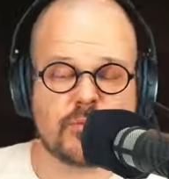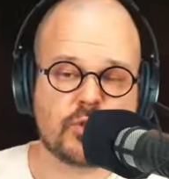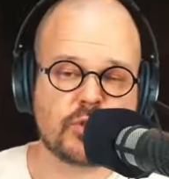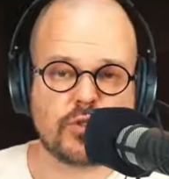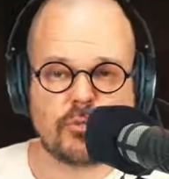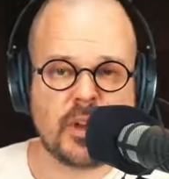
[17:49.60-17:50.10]

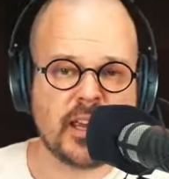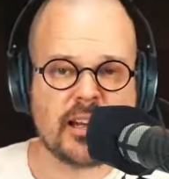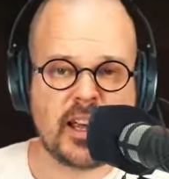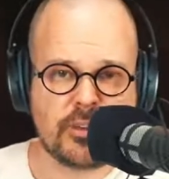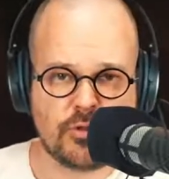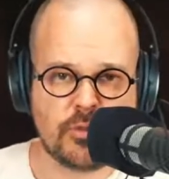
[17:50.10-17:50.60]
to make
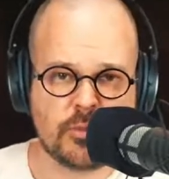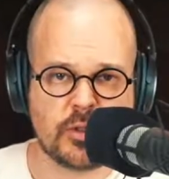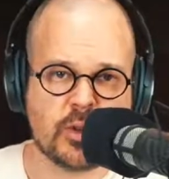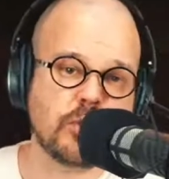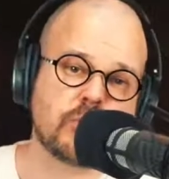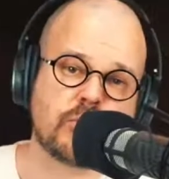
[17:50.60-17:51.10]
live streams
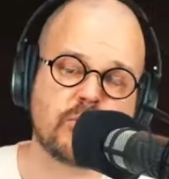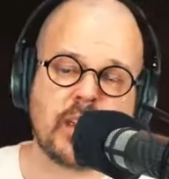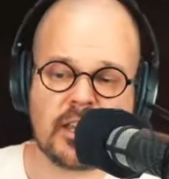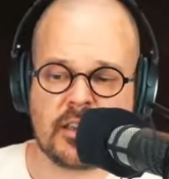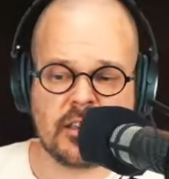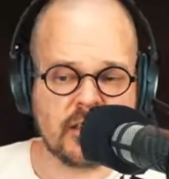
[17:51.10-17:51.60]
or to
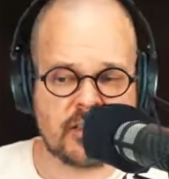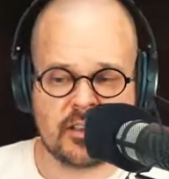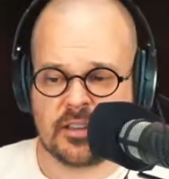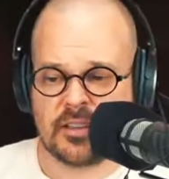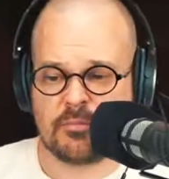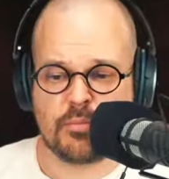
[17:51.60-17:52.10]
make
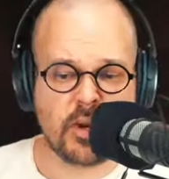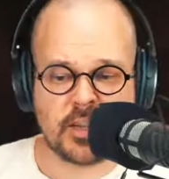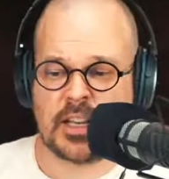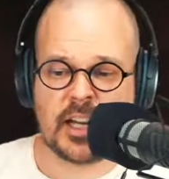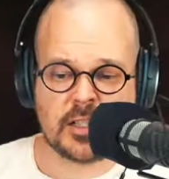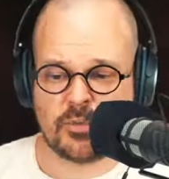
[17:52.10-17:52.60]
a
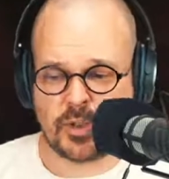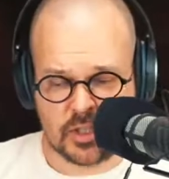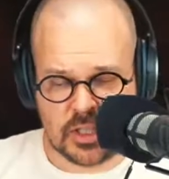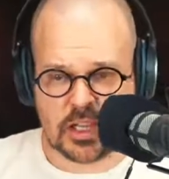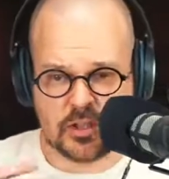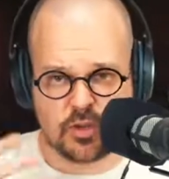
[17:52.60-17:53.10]
podcast where you
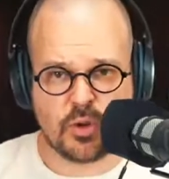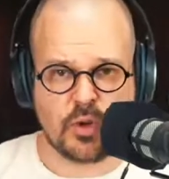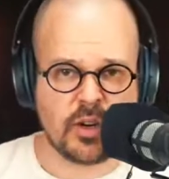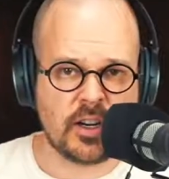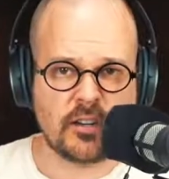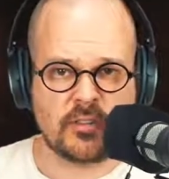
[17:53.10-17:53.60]
sit and talk
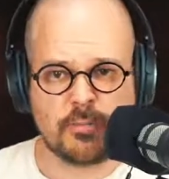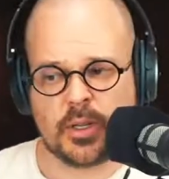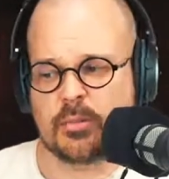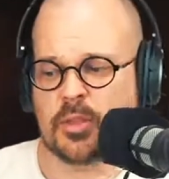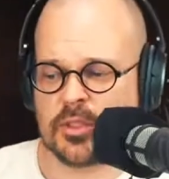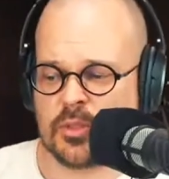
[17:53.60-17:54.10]
a lot of
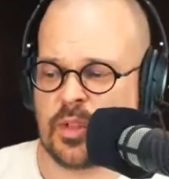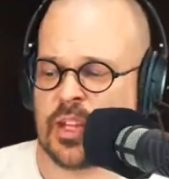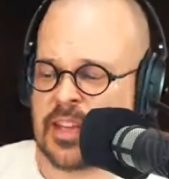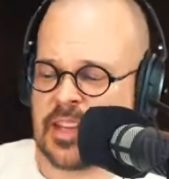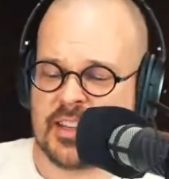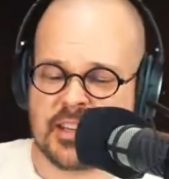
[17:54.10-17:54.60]
people, and so
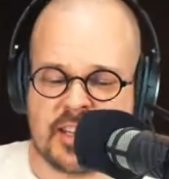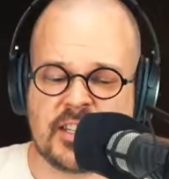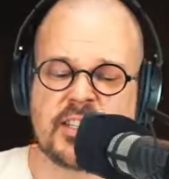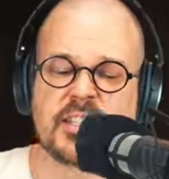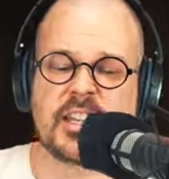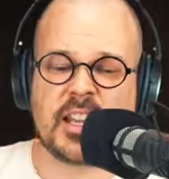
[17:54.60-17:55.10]
this
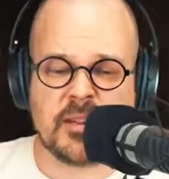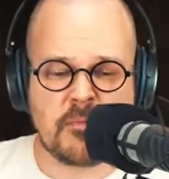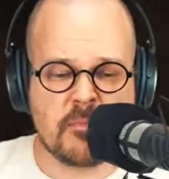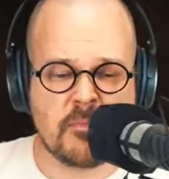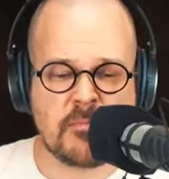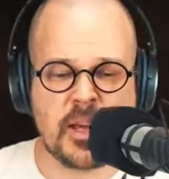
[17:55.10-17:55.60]
is an
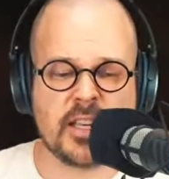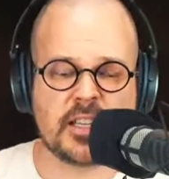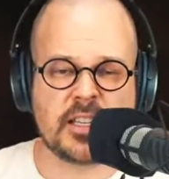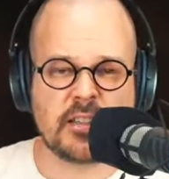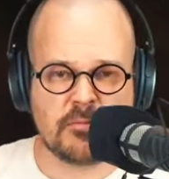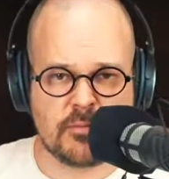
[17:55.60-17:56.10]

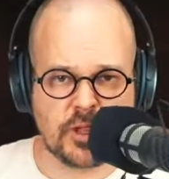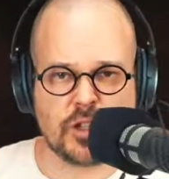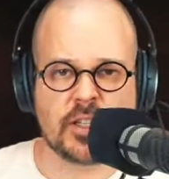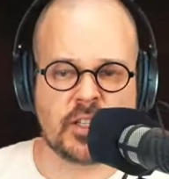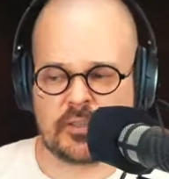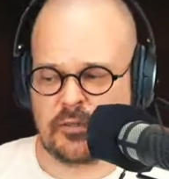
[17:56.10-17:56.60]
amazing
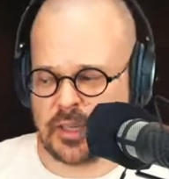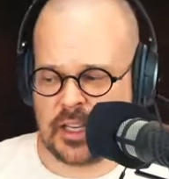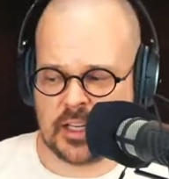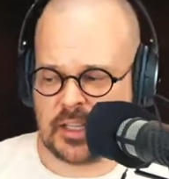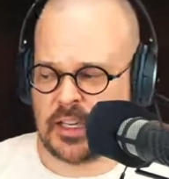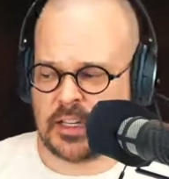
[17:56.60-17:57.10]
machine for
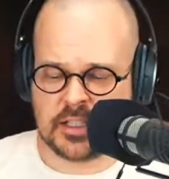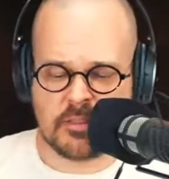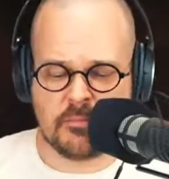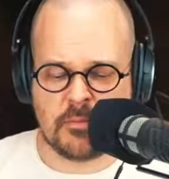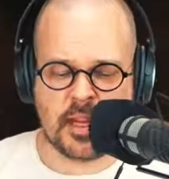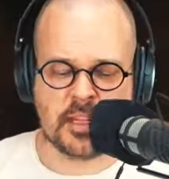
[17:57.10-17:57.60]
that. That is an
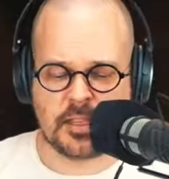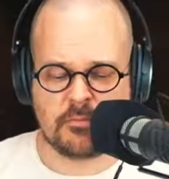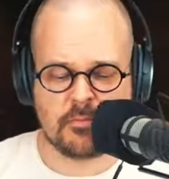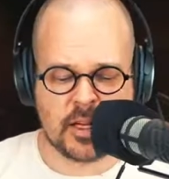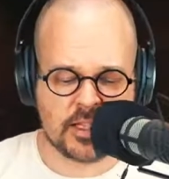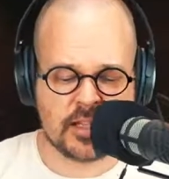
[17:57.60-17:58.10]
amazing
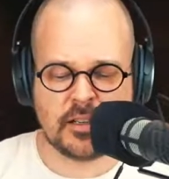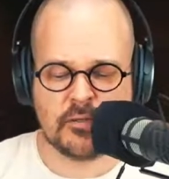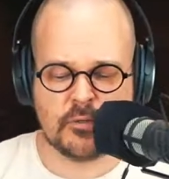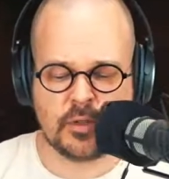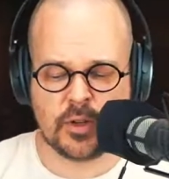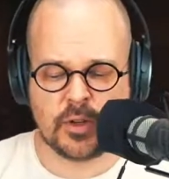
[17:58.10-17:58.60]
mixer
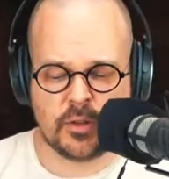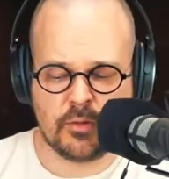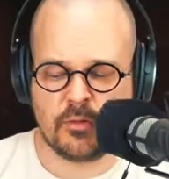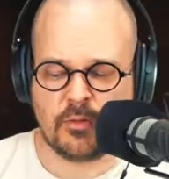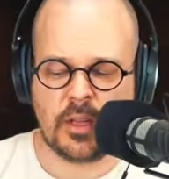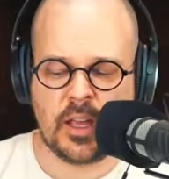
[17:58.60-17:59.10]
for
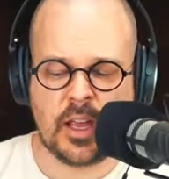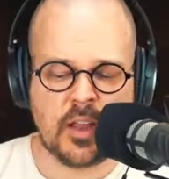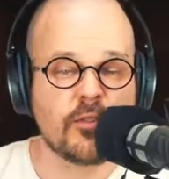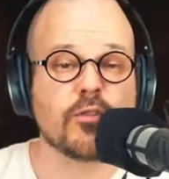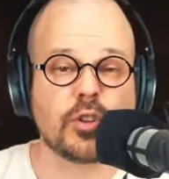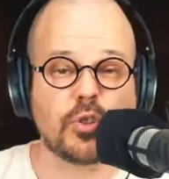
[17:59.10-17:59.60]

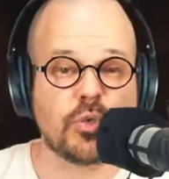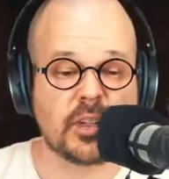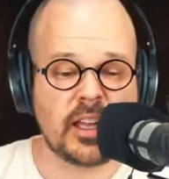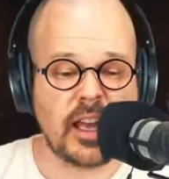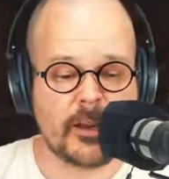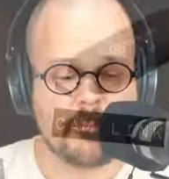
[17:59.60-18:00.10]
doing
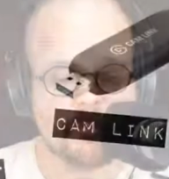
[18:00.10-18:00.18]
that.